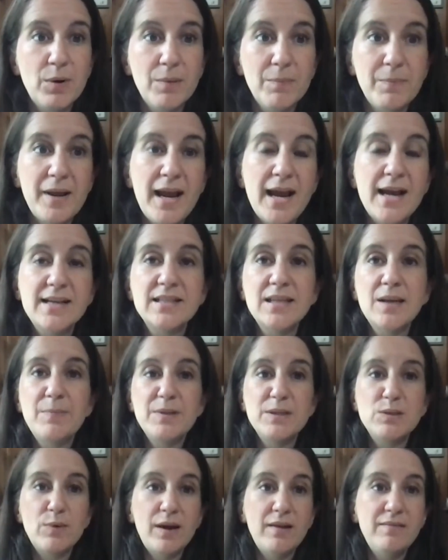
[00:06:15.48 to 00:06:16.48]
his
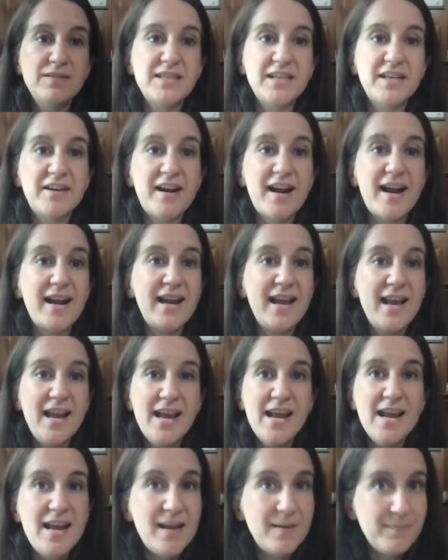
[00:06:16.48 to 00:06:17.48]
nephew Lot,
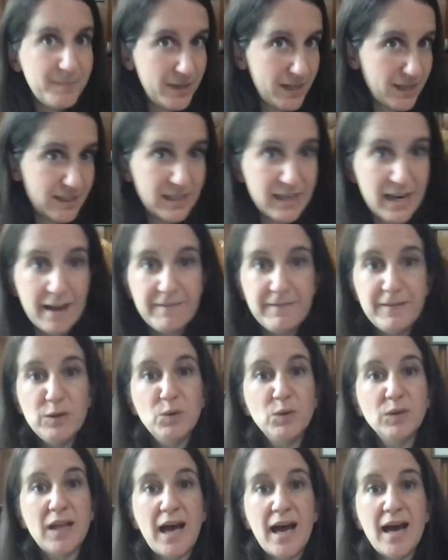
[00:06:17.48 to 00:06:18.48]
all of their
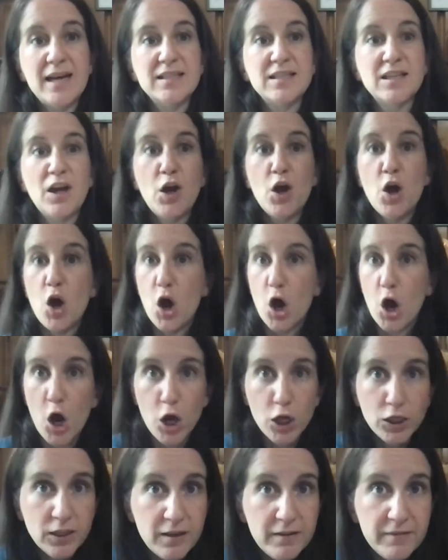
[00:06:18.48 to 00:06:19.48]
family and
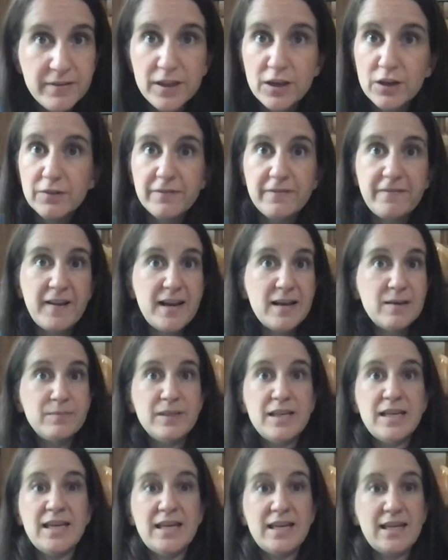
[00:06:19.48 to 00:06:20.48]
possessions,
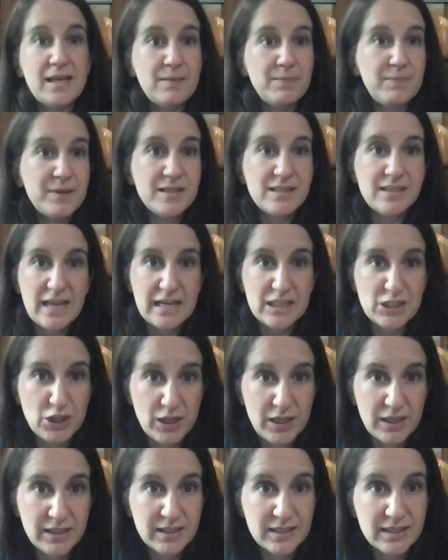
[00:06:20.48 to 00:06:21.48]
probably about
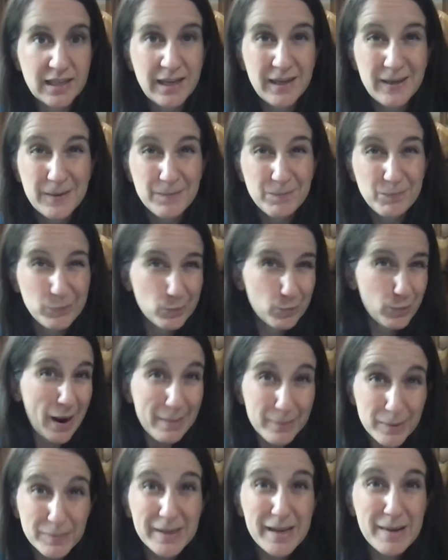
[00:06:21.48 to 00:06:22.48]
1,000 people
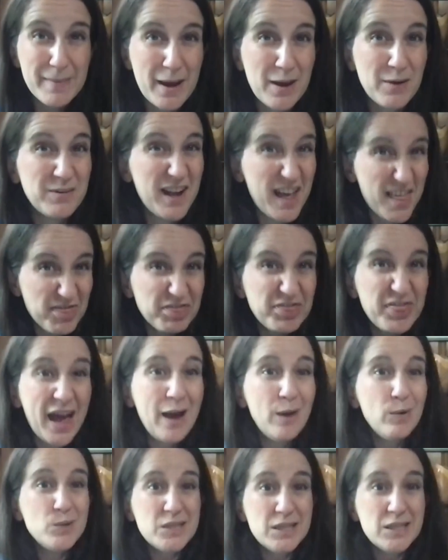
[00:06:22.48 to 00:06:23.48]
altogether, this big
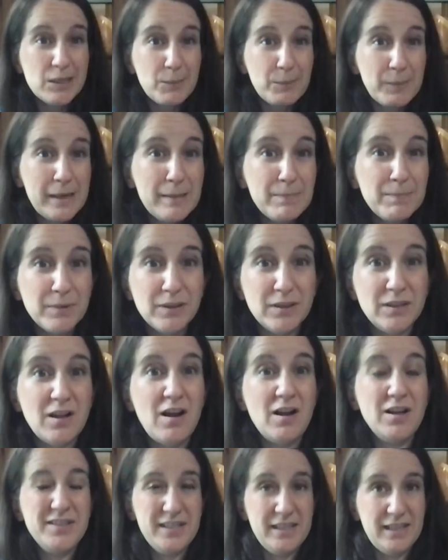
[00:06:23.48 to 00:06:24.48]
group of people, and
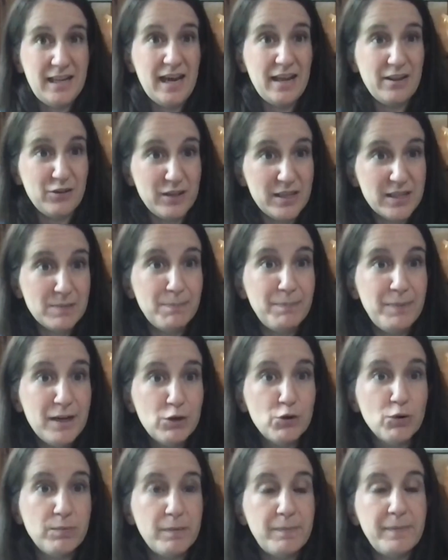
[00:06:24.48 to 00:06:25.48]
just
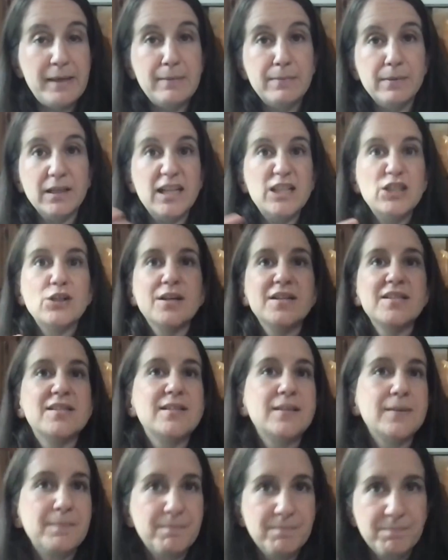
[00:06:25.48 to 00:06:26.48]
left.
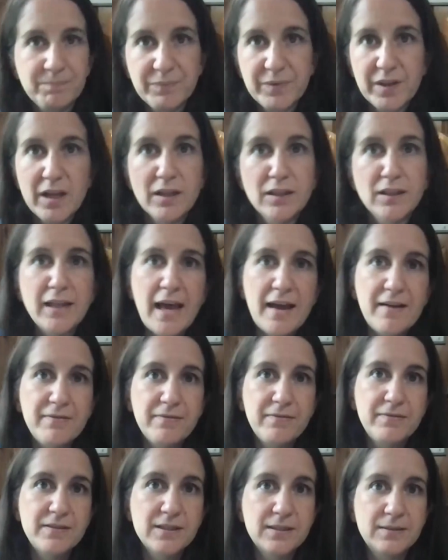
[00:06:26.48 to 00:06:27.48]
They started
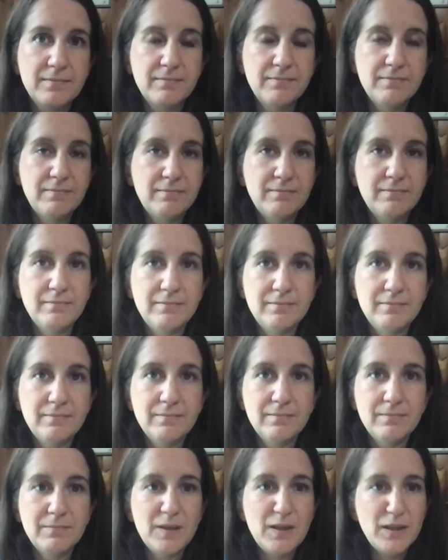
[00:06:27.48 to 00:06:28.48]
traveling. It
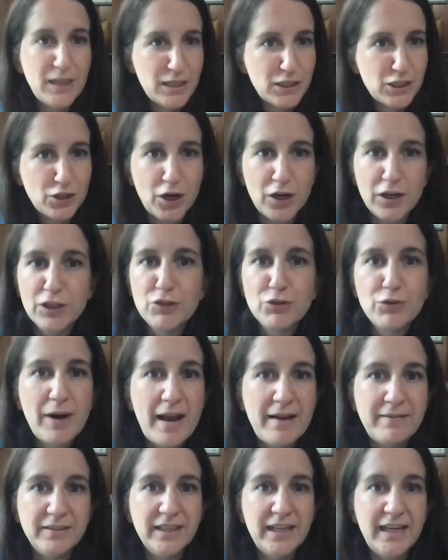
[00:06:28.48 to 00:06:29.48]
doesn't say how long they
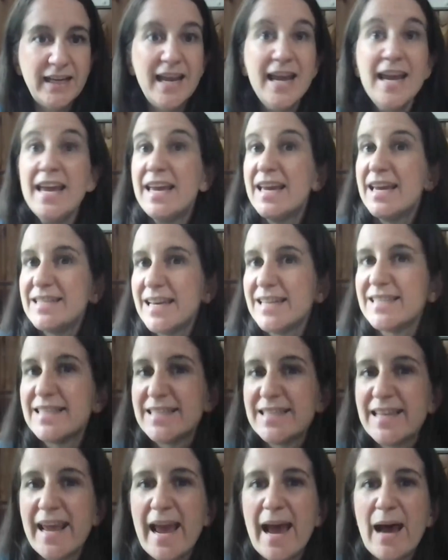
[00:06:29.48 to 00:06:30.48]
traveled for, but
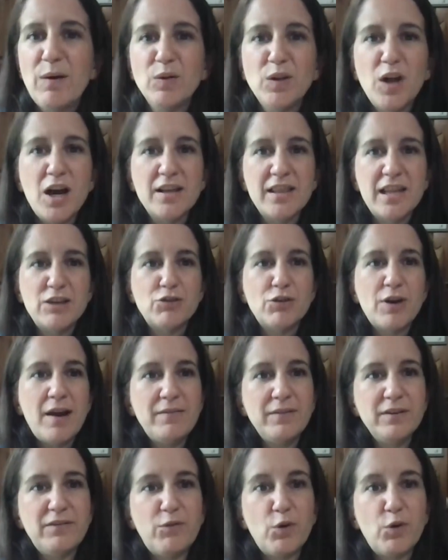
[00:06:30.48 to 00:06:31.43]
apparently quite a while.